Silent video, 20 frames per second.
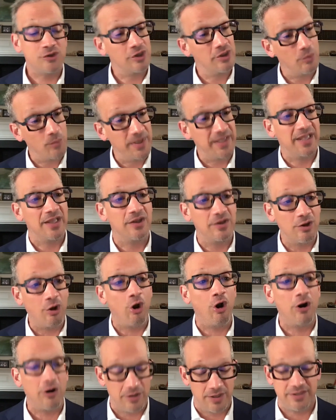so that we can
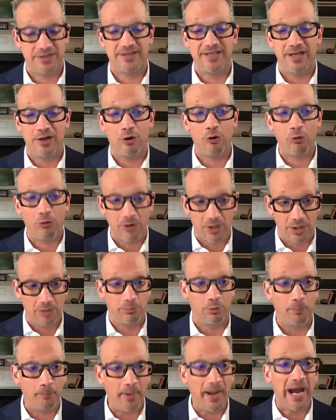harness the
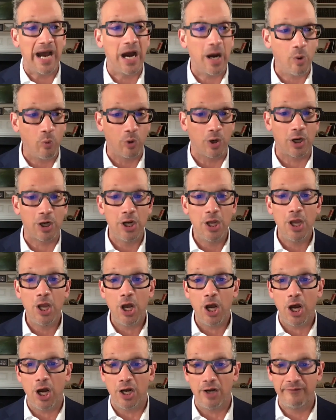incredible power
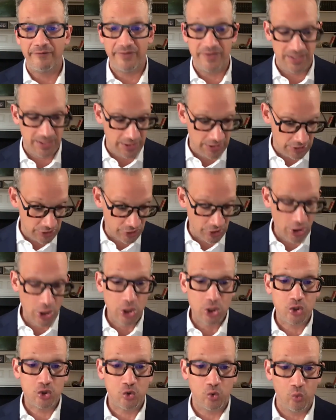of these
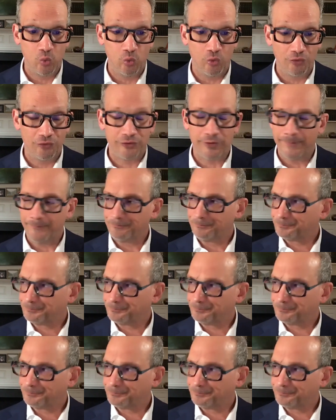tools.